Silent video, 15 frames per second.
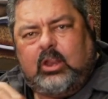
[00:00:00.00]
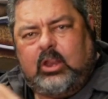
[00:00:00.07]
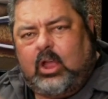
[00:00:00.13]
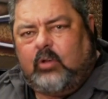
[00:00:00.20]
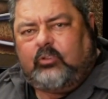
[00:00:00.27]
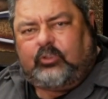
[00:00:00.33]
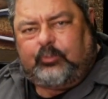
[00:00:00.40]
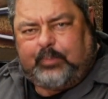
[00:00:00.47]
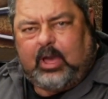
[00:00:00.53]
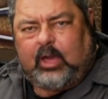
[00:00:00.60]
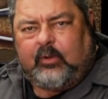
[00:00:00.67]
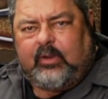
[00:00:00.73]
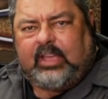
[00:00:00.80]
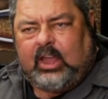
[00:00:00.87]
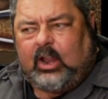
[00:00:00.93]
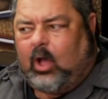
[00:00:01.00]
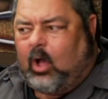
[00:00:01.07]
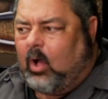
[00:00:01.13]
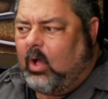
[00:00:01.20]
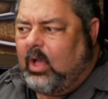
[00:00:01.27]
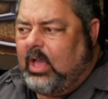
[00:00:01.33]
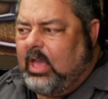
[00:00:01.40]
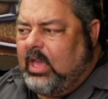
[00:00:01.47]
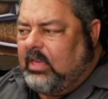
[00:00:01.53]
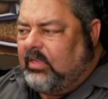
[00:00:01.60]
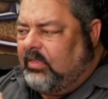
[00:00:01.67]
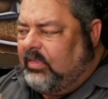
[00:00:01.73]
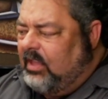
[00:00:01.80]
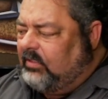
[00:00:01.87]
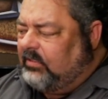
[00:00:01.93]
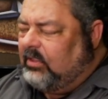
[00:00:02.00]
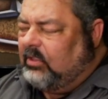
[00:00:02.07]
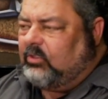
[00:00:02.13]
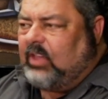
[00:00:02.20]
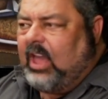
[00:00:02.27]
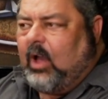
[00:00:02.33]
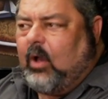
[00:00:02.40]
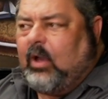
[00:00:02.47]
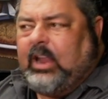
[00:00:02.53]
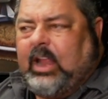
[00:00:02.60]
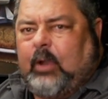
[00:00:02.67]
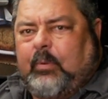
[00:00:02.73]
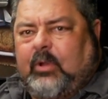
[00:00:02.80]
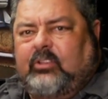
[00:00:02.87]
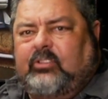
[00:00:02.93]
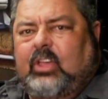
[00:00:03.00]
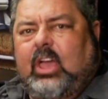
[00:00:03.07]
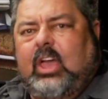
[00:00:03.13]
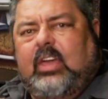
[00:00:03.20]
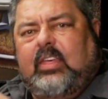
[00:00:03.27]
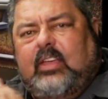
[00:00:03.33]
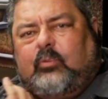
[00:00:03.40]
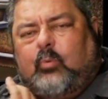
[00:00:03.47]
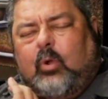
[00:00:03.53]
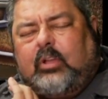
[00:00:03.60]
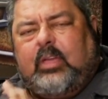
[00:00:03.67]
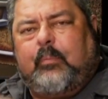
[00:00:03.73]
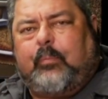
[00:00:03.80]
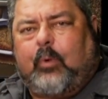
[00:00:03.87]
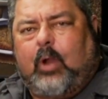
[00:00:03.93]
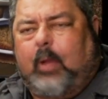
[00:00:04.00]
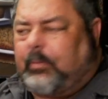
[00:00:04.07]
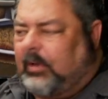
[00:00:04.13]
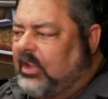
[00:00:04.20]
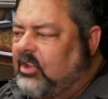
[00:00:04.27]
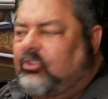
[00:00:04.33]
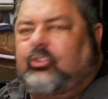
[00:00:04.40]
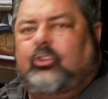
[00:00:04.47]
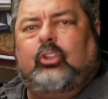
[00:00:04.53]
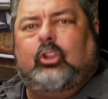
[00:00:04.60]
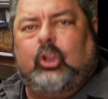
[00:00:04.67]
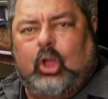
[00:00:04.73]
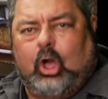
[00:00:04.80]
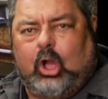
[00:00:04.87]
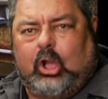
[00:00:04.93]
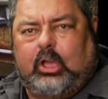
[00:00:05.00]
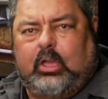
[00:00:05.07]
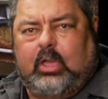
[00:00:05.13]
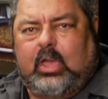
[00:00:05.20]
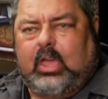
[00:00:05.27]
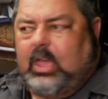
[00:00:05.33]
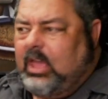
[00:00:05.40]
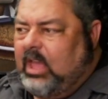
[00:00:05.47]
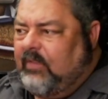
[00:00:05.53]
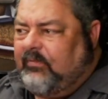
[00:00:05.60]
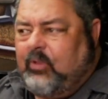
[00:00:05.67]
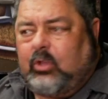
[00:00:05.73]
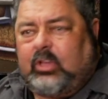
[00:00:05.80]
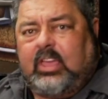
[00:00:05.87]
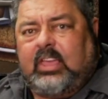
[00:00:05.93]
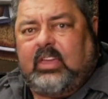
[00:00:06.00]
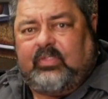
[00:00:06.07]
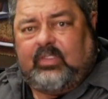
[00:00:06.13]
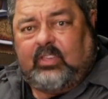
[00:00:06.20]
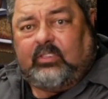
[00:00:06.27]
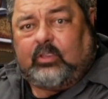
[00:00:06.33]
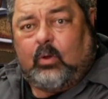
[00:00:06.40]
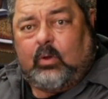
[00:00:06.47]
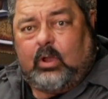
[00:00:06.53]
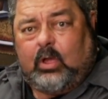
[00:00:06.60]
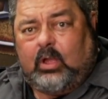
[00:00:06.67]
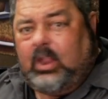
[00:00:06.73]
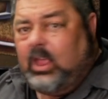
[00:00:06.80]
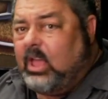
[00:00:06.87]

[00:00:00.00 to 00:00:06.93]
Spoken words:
no sputtering at all. This is how an airbrush that's working properly should look. If you can get this going on,